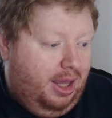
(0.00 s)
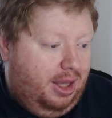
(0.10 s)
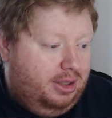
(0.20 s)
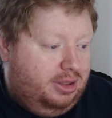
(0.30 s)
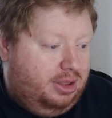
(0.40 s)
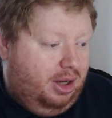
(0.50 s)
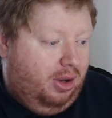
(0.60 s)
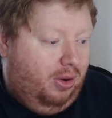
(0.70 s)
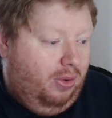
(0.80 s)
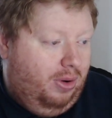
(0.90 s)

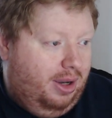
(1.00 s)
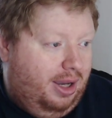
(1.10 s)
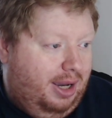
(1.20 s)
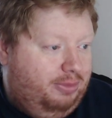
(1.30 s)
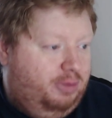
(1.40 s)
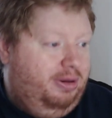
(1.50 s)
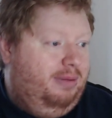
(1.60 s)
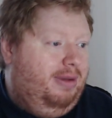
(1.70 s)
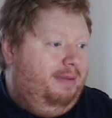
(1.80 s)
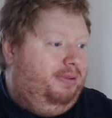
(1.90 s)
So I'm just bringing
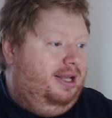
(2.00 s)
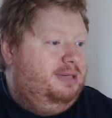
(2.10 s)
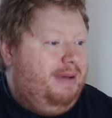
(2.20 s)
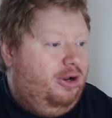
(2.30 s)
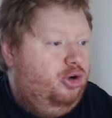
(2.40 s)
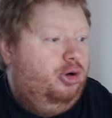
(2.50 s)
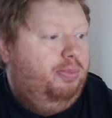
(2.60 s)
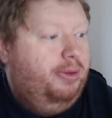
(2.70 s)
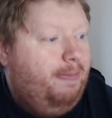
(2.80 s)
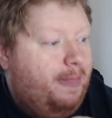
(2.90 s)
my plans back up.
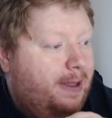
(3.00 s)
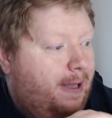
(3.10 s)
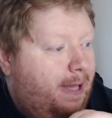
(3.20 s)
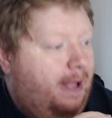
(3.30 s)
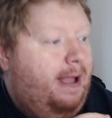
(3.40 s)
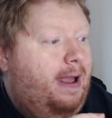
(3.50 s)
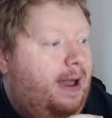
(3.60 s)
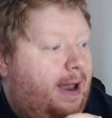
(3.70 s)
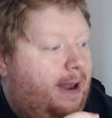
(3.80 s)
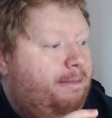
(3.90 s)

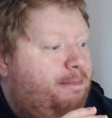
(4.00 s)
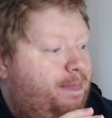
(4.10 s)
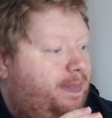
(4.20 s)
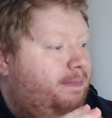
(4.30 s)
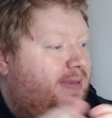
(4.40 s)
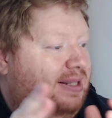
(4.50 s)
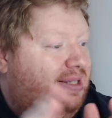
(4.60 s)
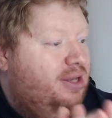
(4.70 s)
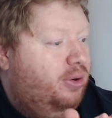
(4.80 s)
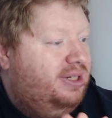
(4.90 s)

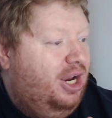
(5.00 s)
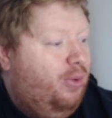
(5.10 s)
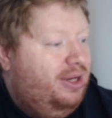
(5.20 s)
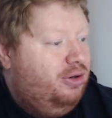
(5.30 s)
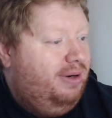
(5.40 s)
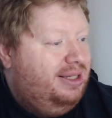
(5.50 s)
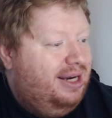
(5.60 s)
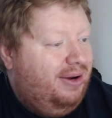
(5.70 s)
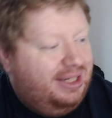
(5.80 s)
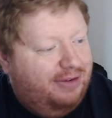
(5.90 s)
No takeaways or eating
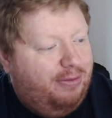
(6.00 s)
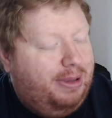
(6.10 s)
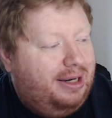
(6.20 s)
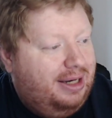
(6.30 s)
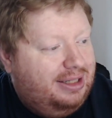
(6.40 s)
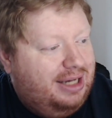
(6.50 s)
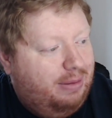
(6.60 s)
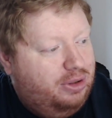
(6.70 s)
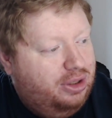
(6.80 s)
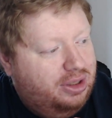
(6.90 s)
out except for planned
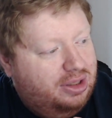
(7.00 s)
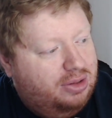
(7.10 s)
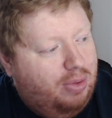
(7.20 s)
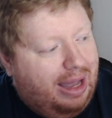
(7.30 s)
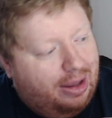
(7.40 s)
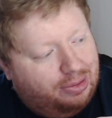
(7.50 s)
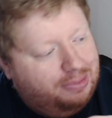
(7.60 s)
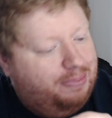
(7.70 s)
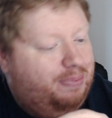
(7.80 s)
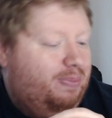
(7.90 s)
exceptions. Well,
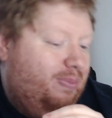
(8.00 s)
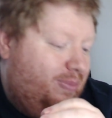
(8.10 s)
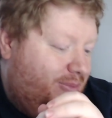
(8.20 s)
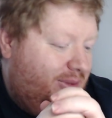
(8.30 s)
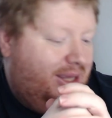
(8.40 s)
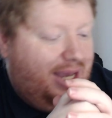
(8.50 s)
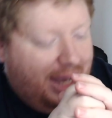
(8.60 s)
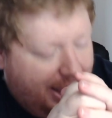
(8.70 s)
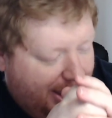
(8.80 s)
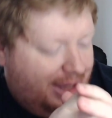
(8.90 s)

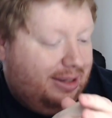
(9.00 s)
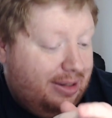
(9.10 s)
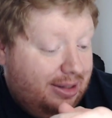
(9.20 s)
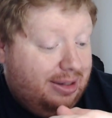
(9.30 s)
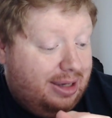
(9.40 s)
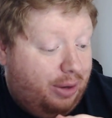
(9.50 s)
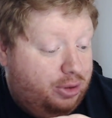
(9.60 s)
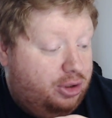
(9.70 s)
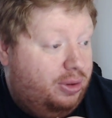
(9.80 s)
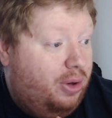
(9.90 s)
yeah, I was
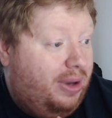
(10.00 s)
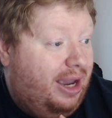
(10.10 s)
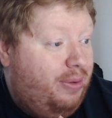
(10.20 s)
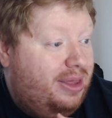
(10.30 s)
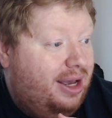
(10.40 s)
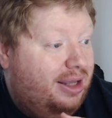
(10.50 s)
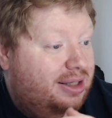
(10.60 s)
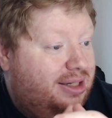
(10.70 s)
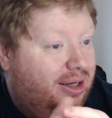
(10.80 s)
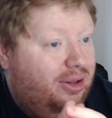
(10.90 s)
doing okay with that
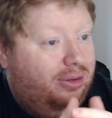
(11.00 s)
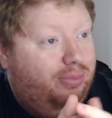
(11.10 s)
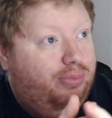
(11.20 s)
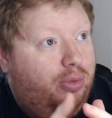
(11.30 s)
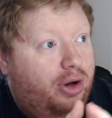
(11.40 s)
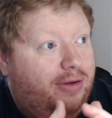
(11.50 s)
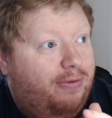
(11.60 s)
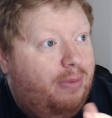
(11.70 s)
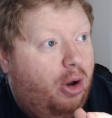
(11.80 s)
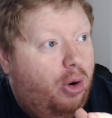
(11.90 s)
until working
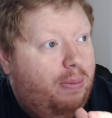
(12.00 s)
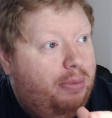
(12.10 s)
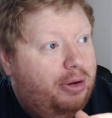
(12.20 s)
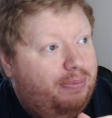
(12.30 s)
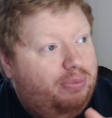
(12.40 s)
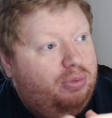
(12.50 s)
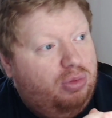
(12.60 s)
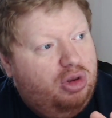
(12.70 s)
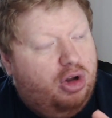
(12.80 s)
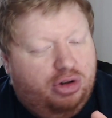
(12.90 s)
from home, but
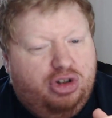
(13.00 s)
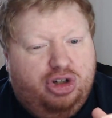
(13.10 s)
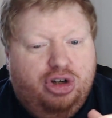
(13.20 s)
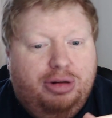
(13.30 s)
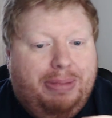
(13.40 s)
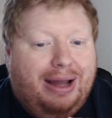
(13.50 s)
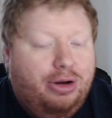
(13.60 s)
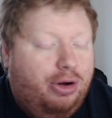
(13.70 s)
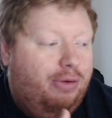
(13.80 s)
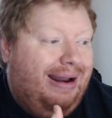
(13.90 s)
not too bad,
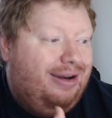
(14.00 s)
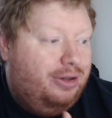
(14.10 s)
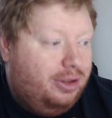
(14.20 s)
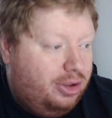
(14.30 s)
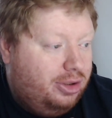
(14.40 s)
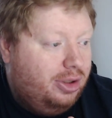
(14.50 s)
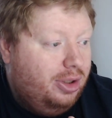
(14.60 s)
not horrendous.